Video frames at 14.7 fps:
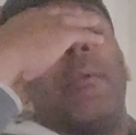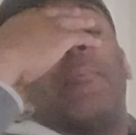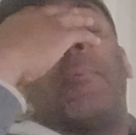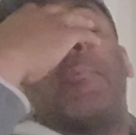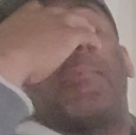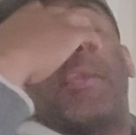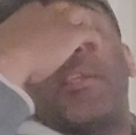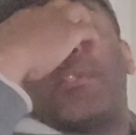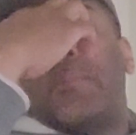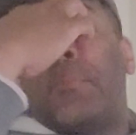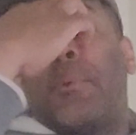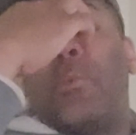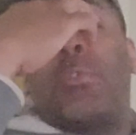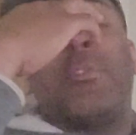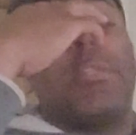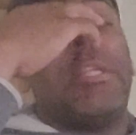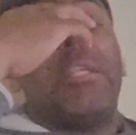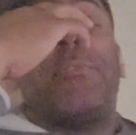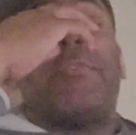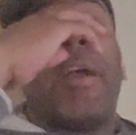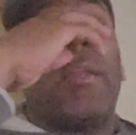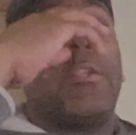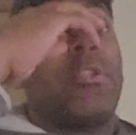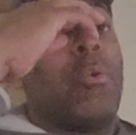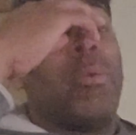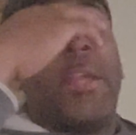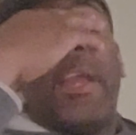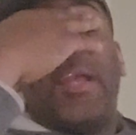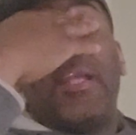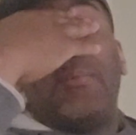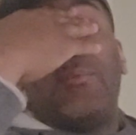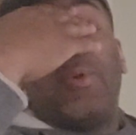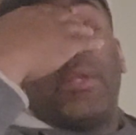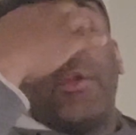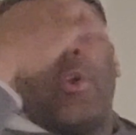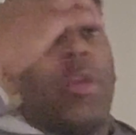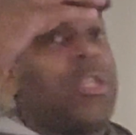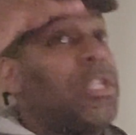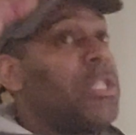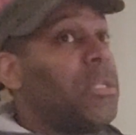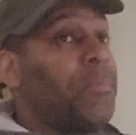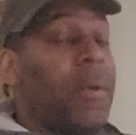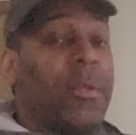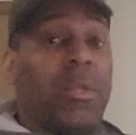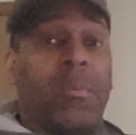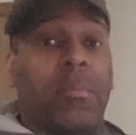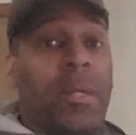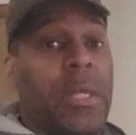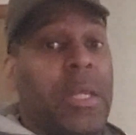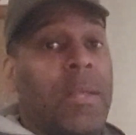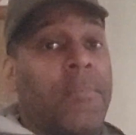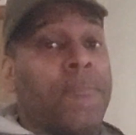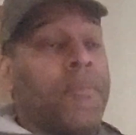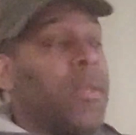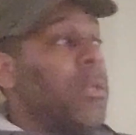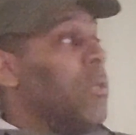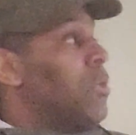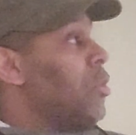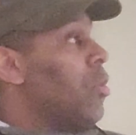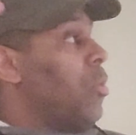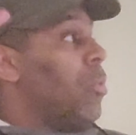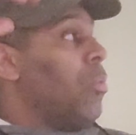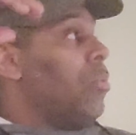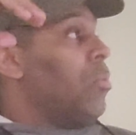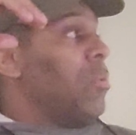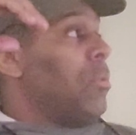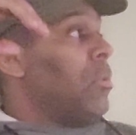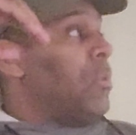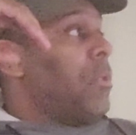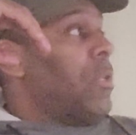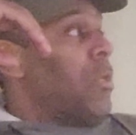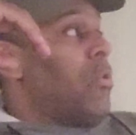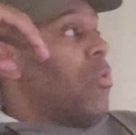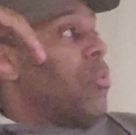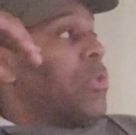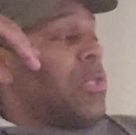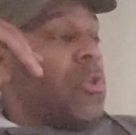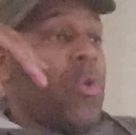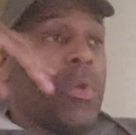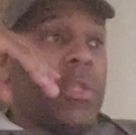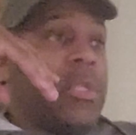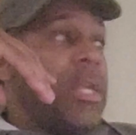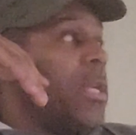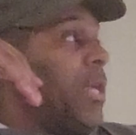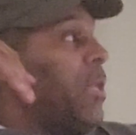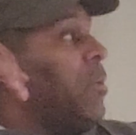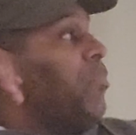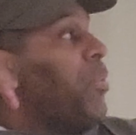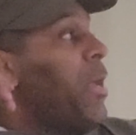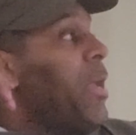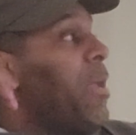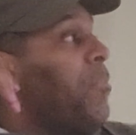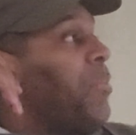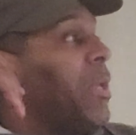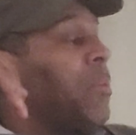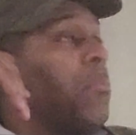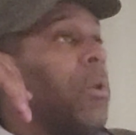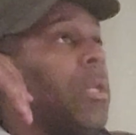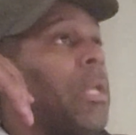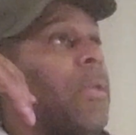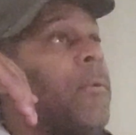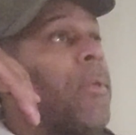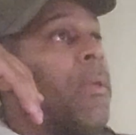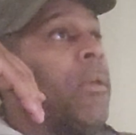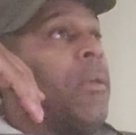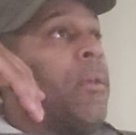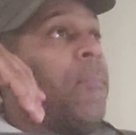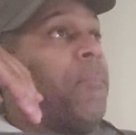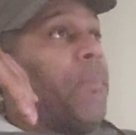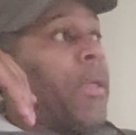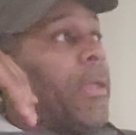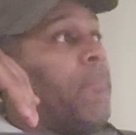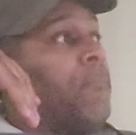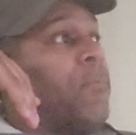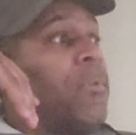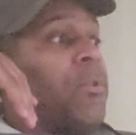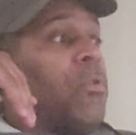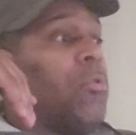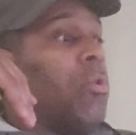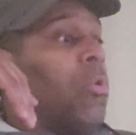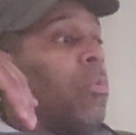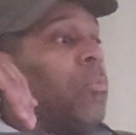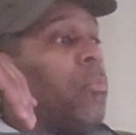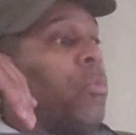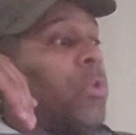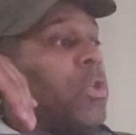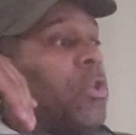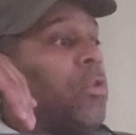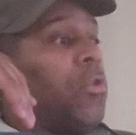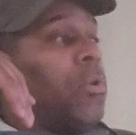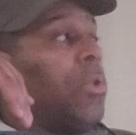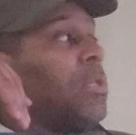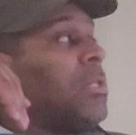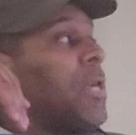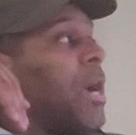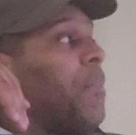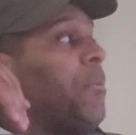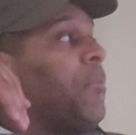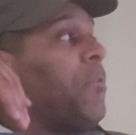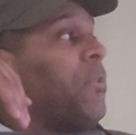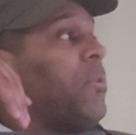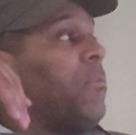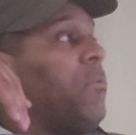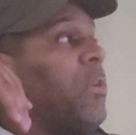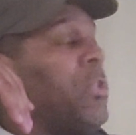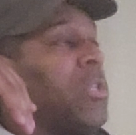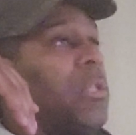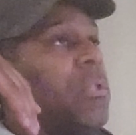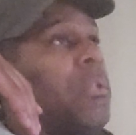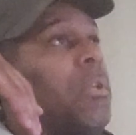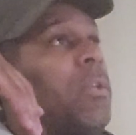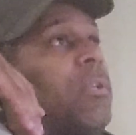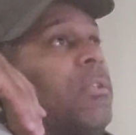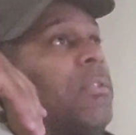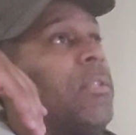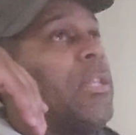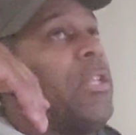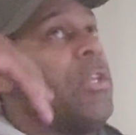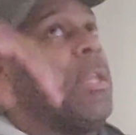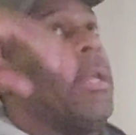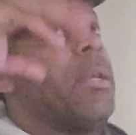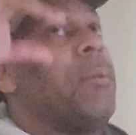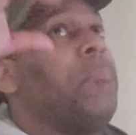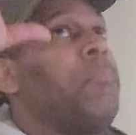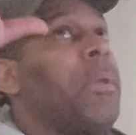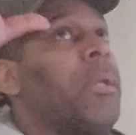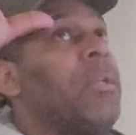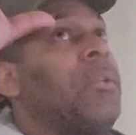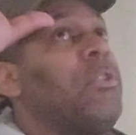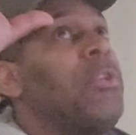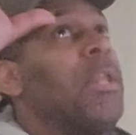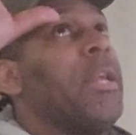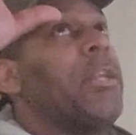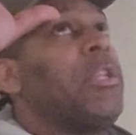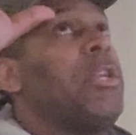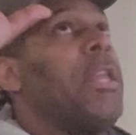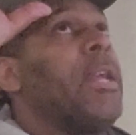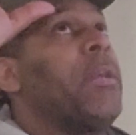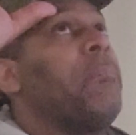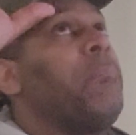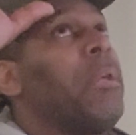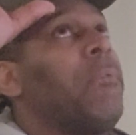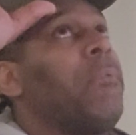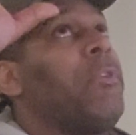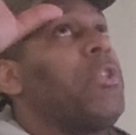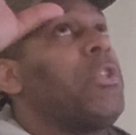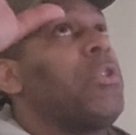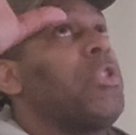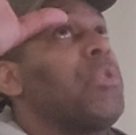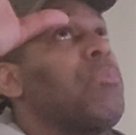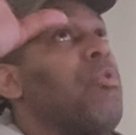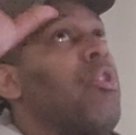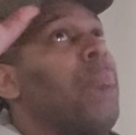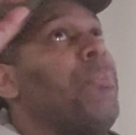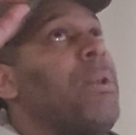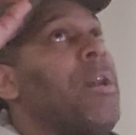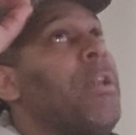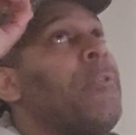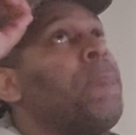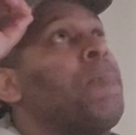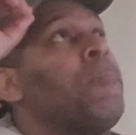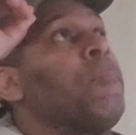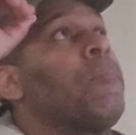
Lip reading: But most of these fighters don't care anymore. They all just about the money. So, you know, as long as they're getting paid big money, and you know, when you're on top of a division and you're like a big fish in a small pond,